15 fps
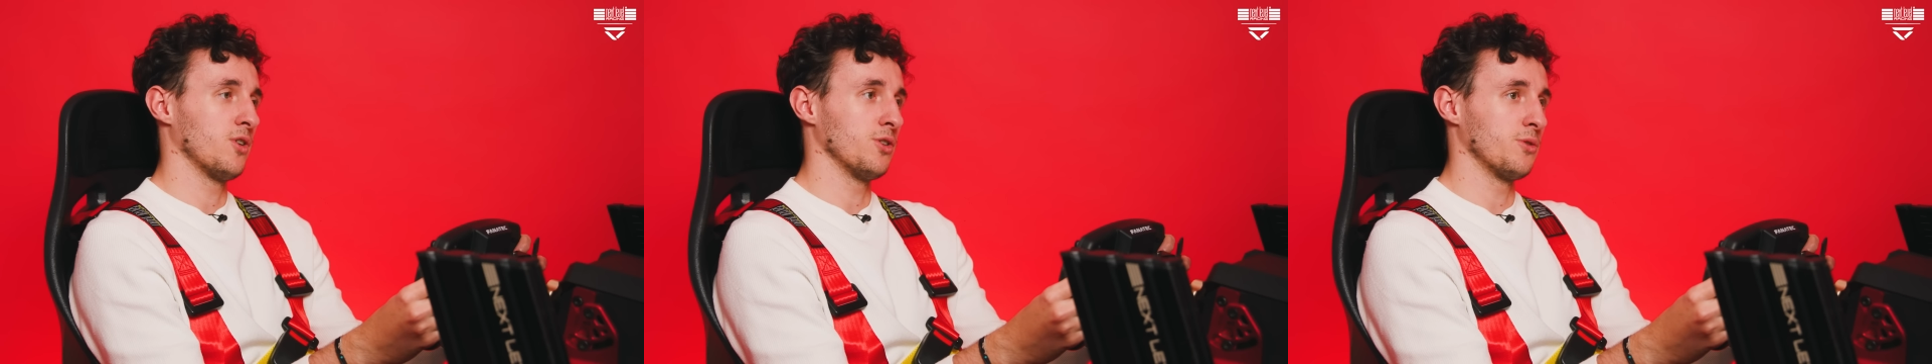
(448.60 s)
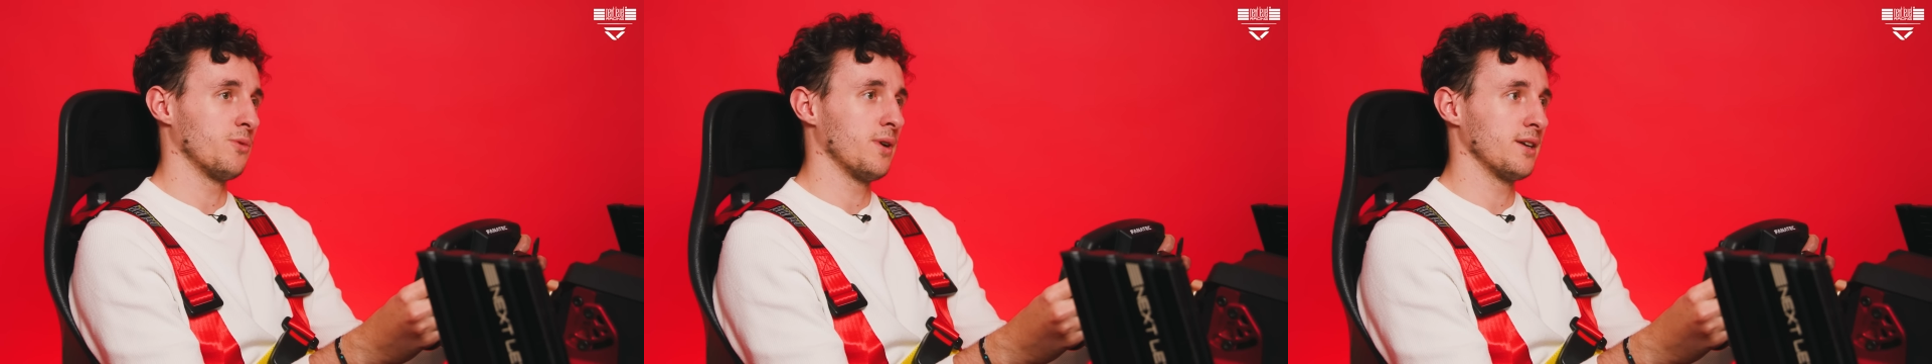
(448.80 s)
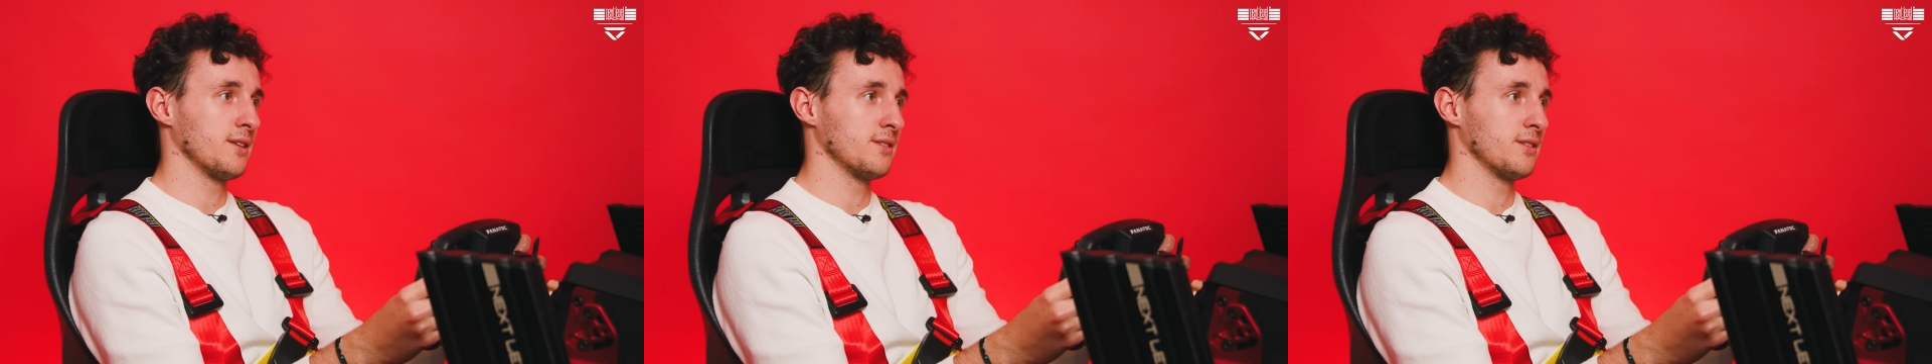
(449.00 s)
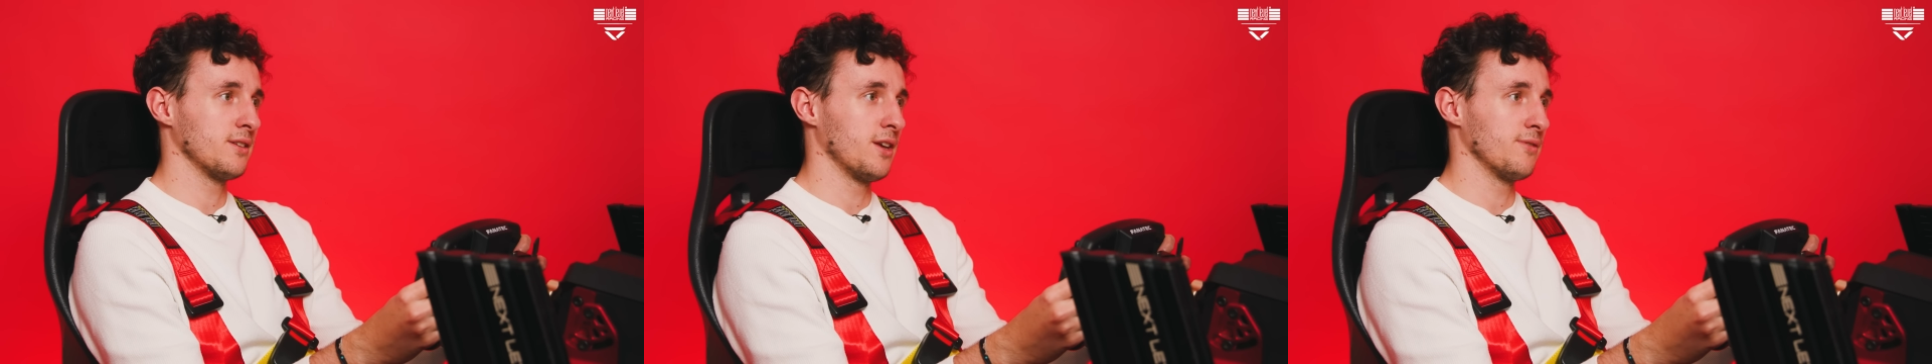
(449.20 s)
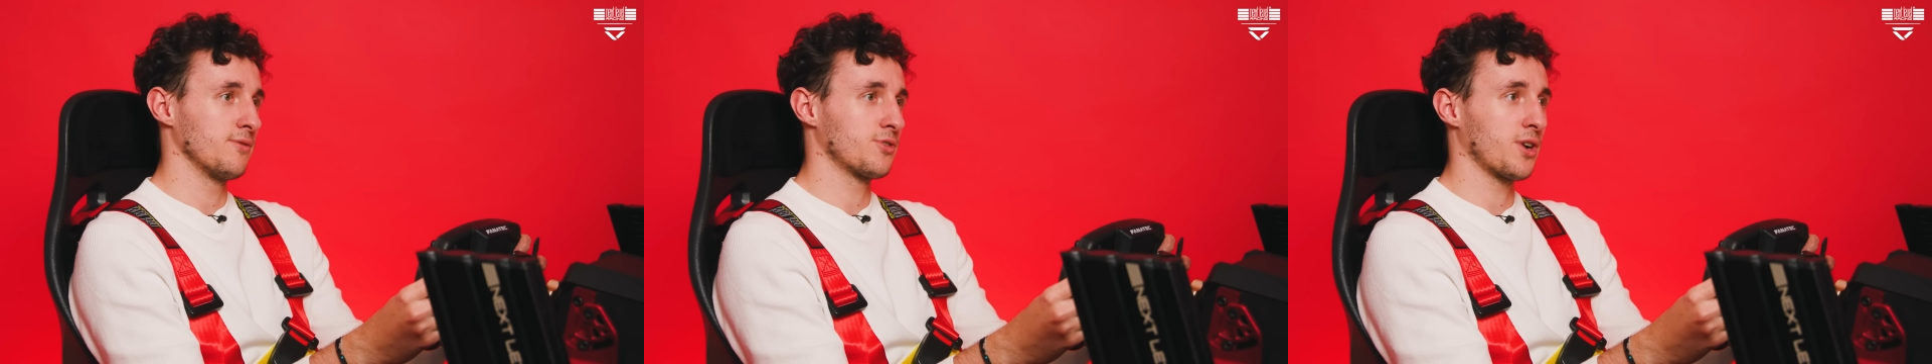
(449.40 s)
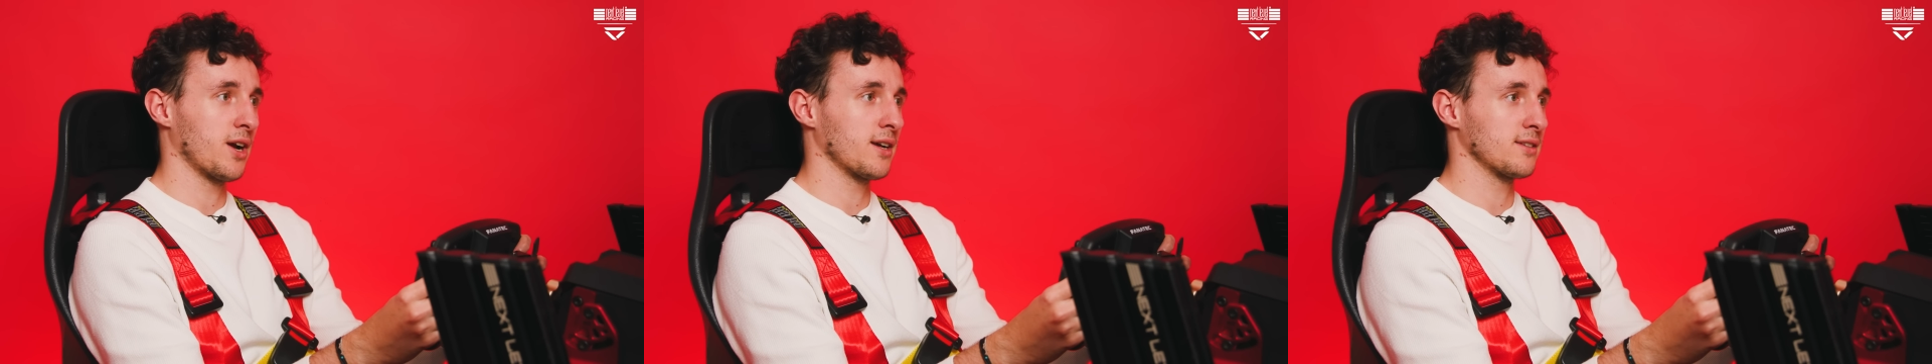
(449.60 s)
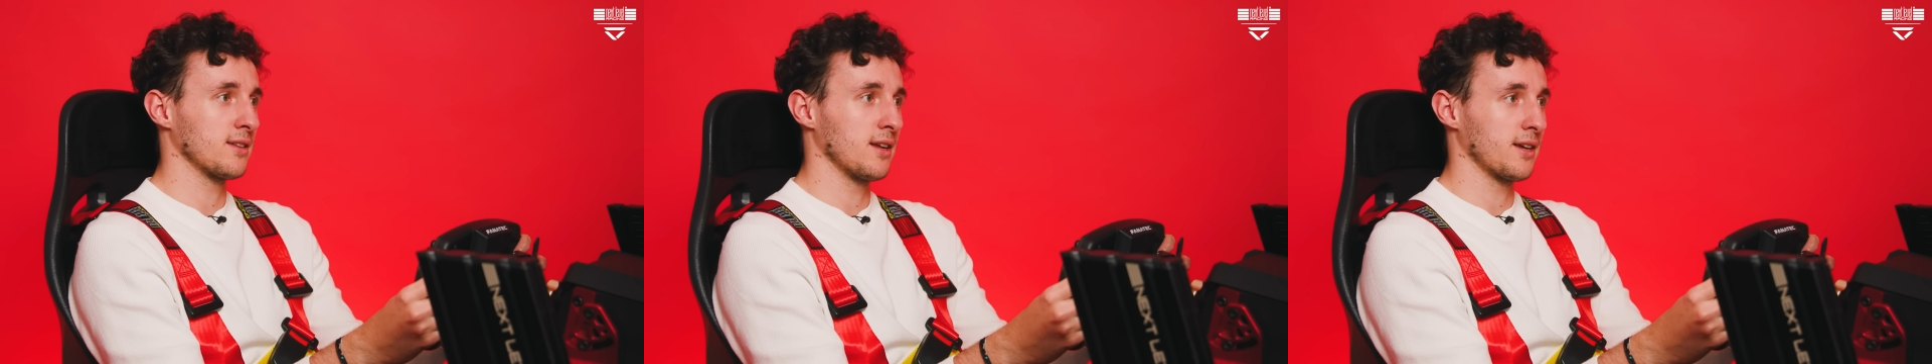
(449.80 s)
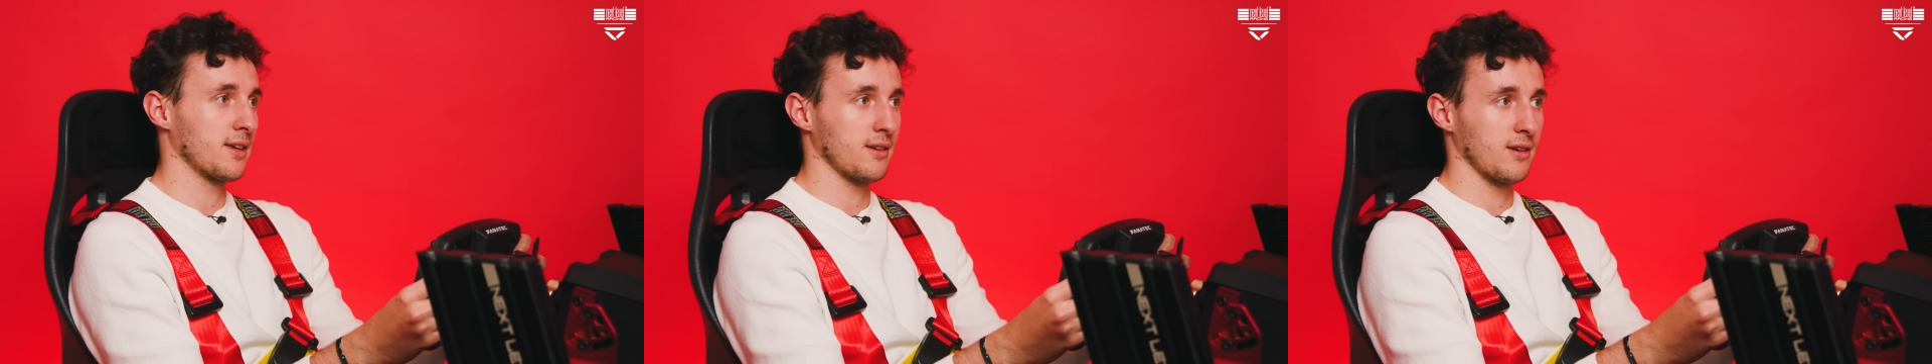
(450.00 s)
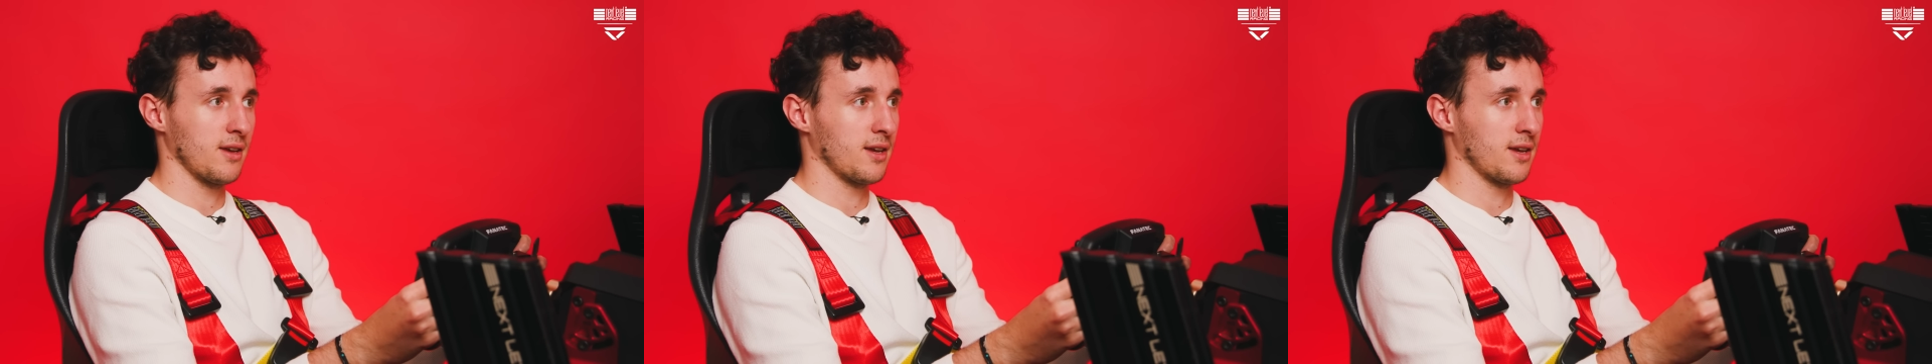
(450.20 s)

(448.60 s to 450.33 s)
Otherwise, if tracks like,